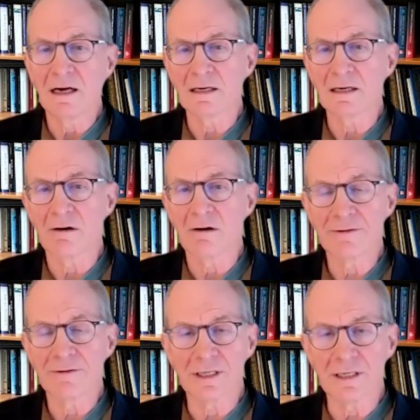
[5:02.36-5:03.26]
go off
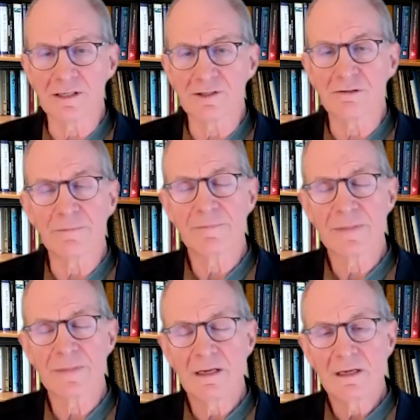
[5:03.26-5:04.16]
into industry.
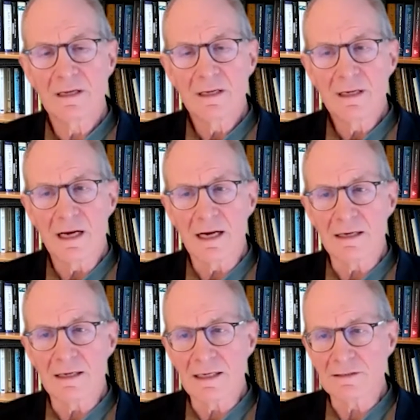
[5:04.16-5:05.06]

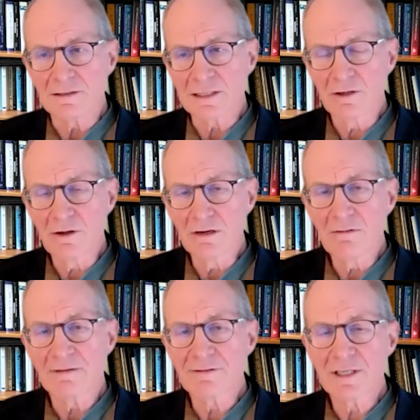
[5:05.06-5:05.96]
That's a long
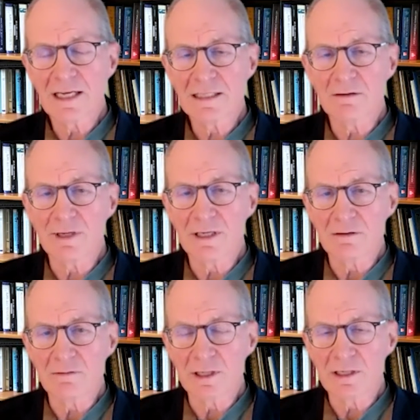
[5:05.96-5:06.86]
way of saying that
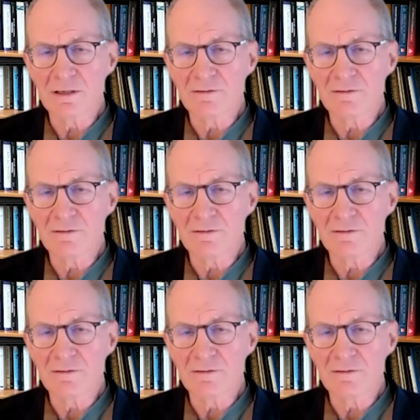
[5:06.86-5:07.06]
we